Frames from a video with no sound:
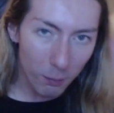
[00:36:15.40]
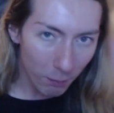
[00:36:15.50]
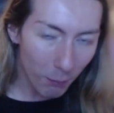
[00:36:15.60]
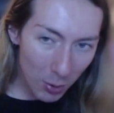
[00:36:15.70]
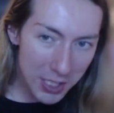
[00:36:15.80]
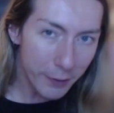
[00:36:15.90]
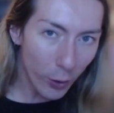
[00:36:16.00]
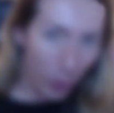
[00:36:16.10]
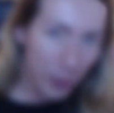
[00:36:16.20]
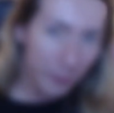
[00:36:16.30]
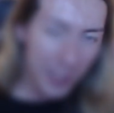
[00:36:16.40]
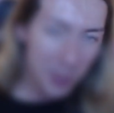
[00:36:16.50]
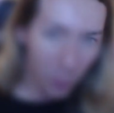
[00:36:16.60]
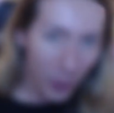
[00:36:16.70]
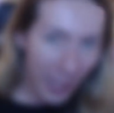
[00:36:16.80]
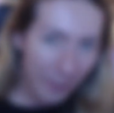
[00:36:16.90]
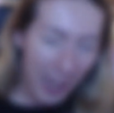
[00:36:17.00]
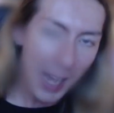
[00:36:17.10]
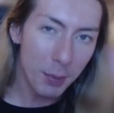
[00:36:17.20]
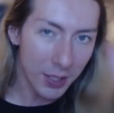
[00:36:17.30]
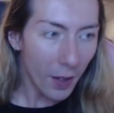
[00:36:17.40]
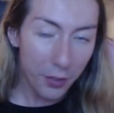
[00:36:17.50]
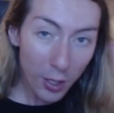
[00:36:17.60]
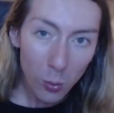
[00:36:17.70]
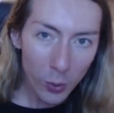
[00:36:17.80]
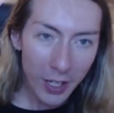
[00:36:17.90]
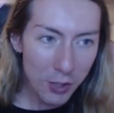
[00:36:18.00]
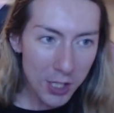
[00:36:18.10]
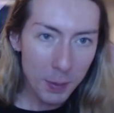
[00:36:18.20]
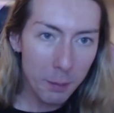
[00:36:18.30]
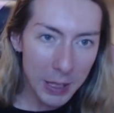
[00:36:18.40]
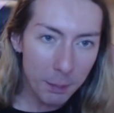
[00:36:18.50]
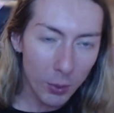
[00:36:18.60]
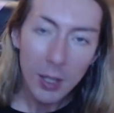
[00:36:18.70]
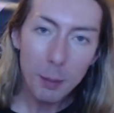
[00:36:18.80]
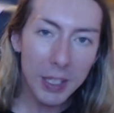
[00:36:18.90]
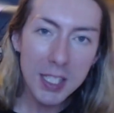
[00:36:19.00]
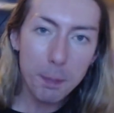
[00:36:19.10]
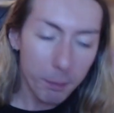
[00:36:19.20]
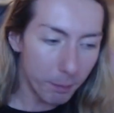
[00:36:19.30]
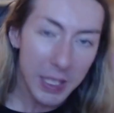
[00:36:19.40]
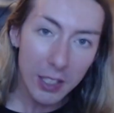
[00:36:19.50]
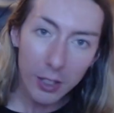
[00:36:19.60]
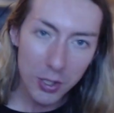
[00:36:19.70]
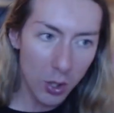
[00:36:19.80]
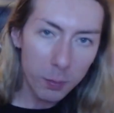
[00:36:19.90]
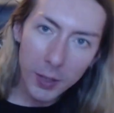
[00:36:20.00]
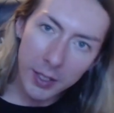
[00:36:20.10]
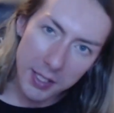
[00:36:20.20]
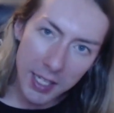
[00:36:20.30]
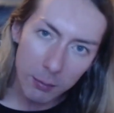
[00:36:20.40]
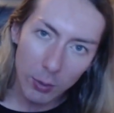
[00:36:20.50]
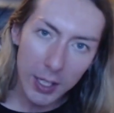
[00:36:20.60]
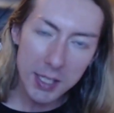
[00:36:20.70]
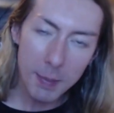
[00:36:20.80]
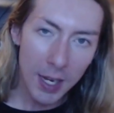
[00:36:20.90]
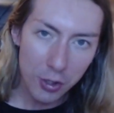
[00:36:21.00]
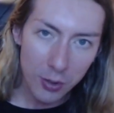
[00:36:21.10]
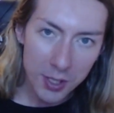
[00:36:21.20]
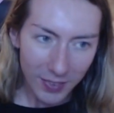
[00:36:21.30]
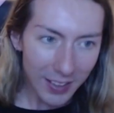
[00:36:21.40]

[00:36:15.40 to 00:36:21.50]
most of all of this would have happened. There would have just been people, because Mii Gunners all play the same, right, Smashers?